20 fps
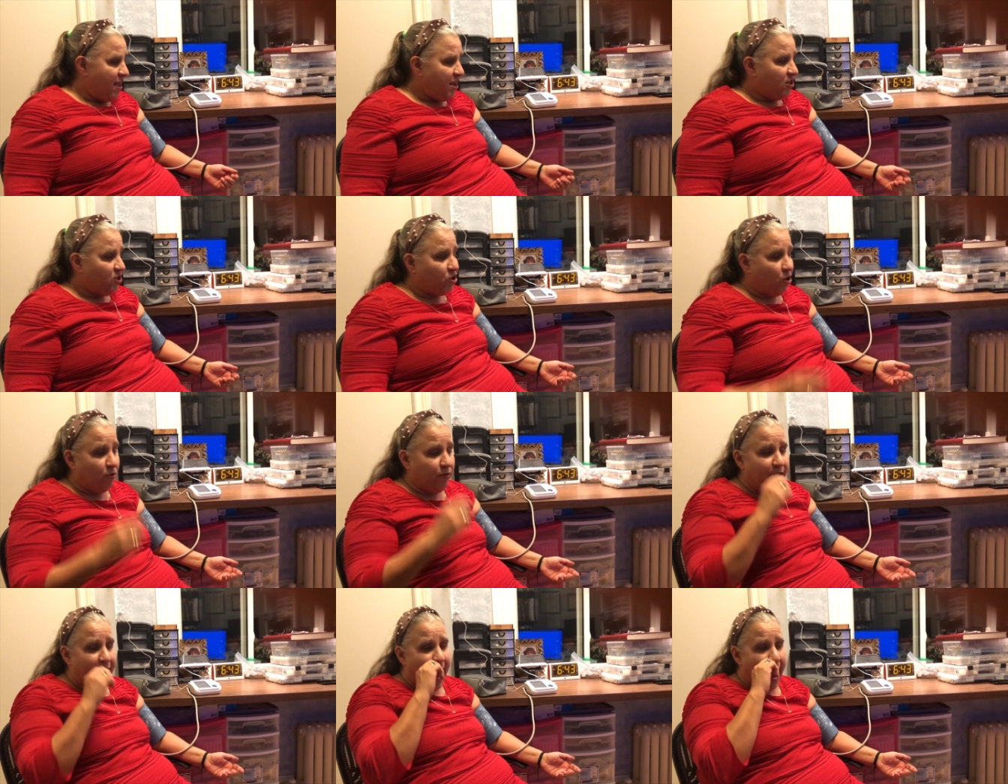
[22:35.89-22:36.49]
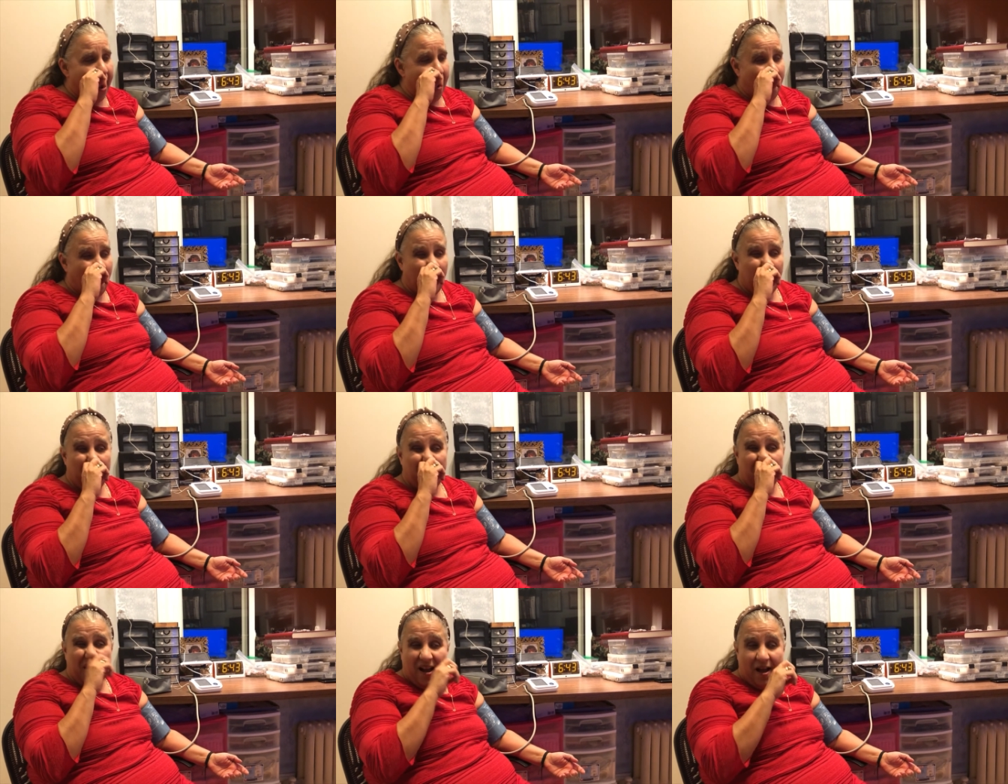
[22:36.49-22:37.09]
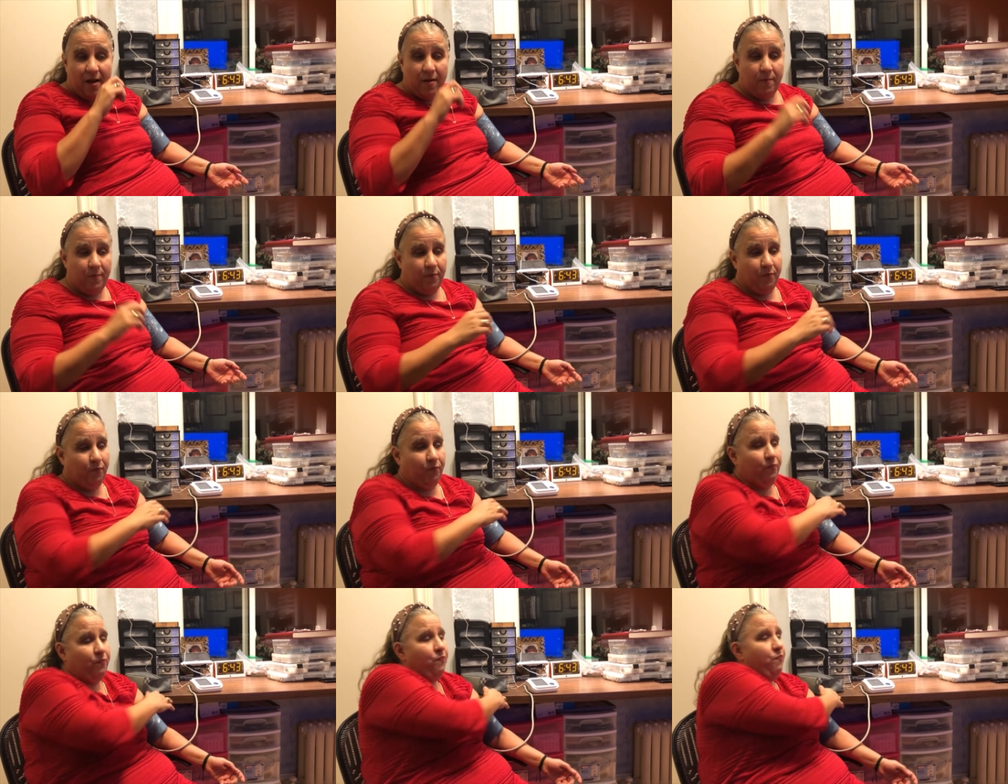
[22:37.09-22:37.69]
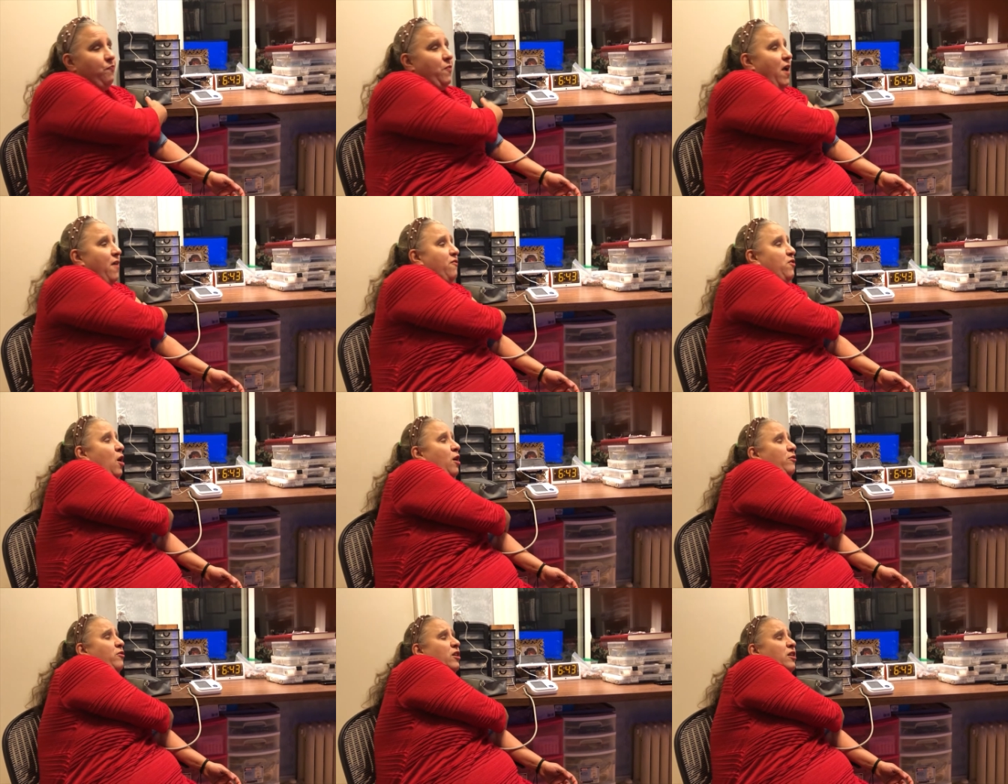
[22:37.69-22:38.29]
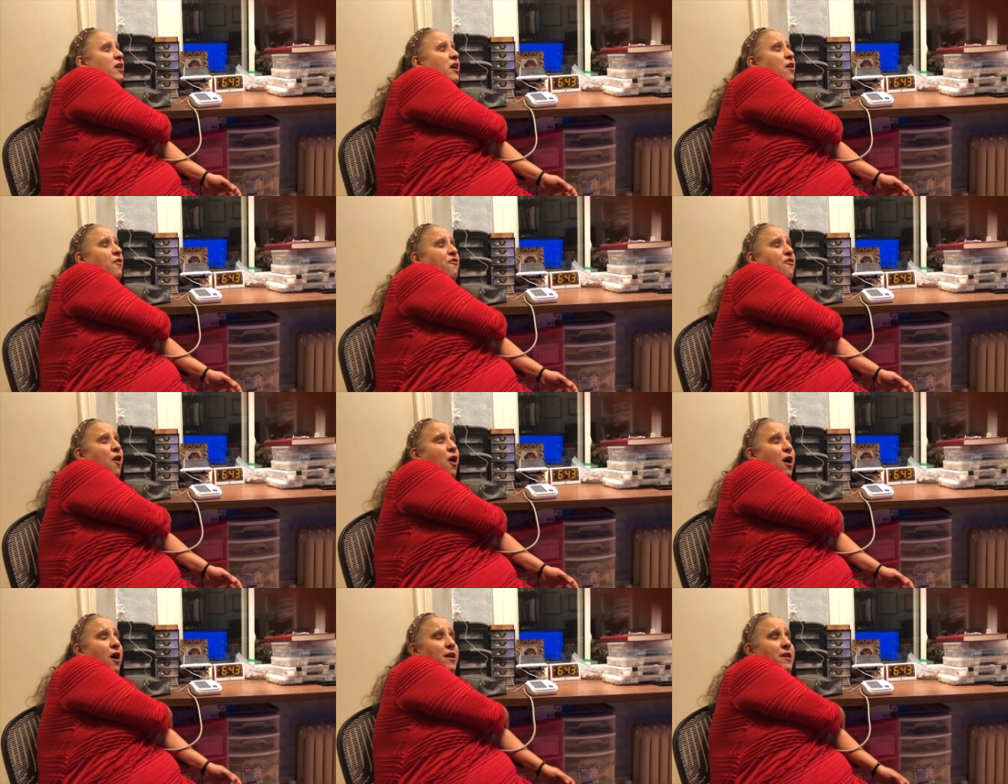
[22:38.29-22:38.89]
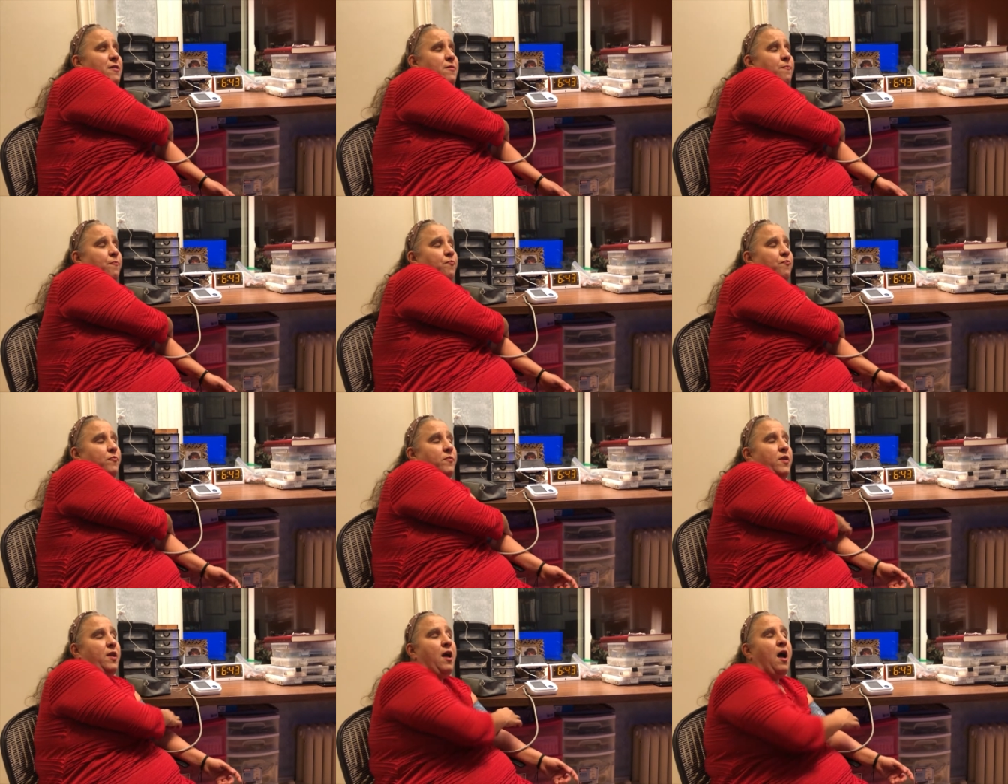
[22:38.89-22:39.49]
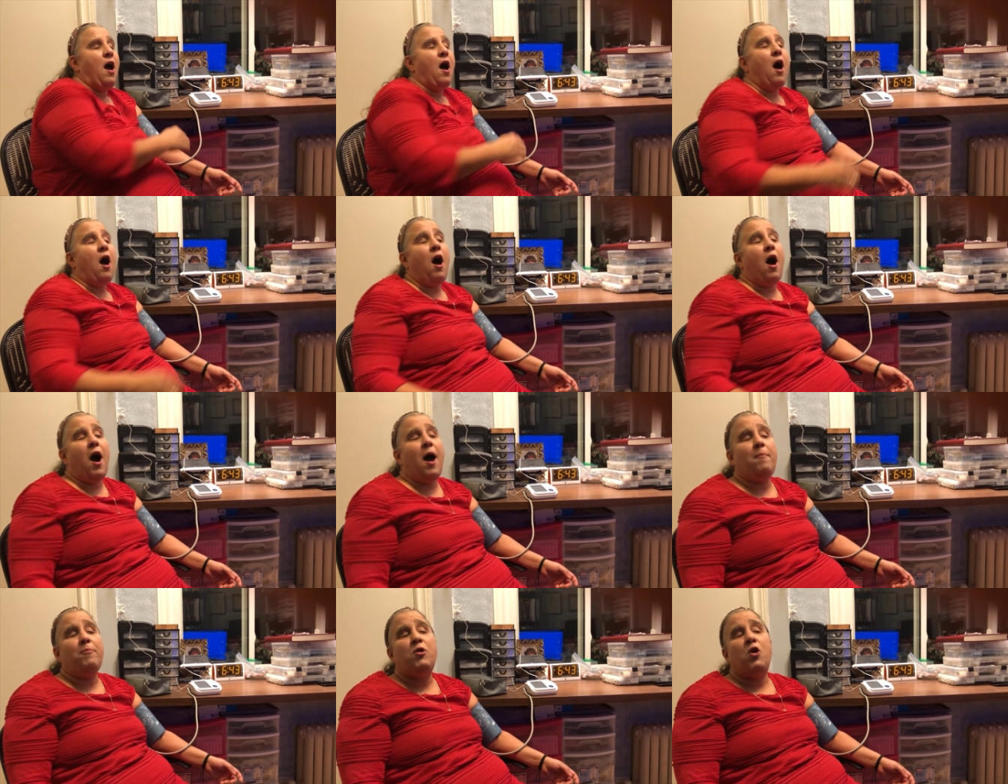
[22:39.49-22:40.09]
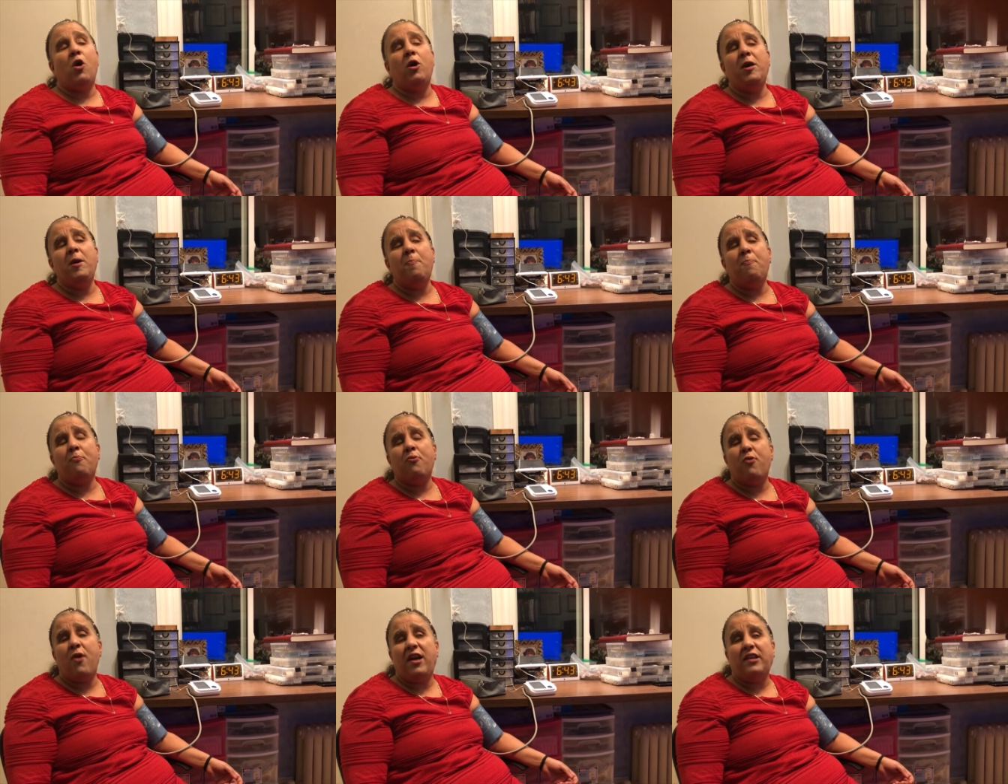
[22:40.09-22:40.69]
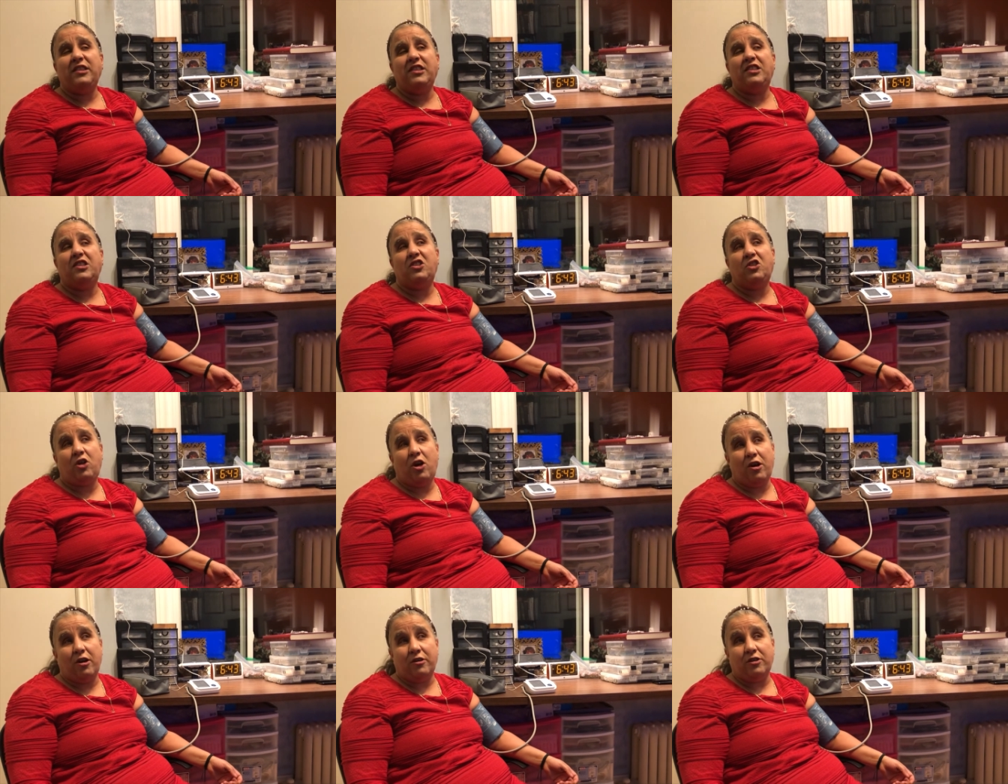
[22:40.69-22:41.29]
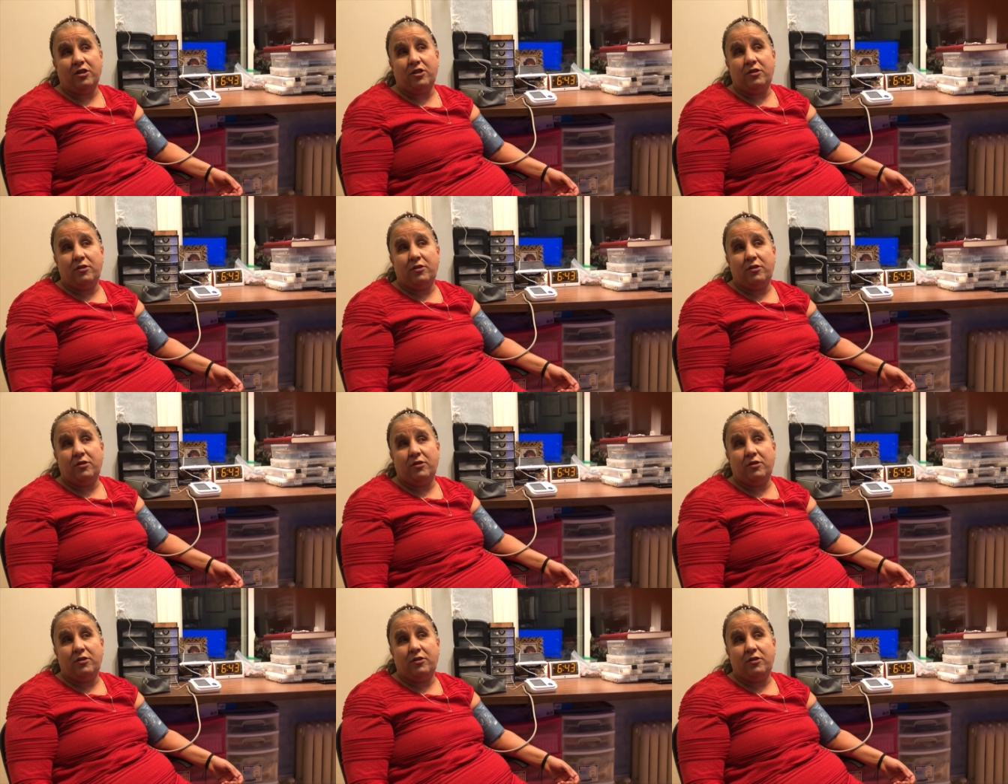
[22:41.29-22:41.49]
So now, I've got the cuff on. I'm going to press start.